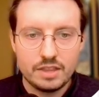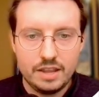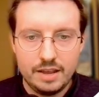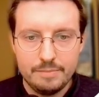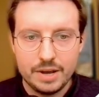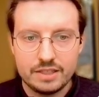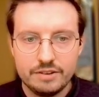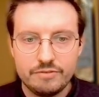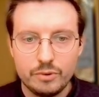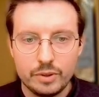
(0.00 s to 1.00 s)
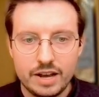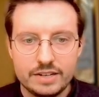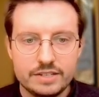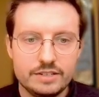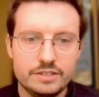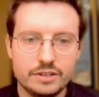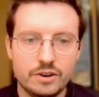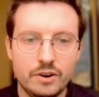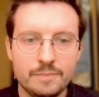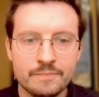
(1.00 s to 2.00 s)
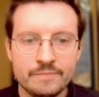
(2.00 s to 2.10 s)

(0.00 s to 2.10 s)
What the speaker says: a method for that to call.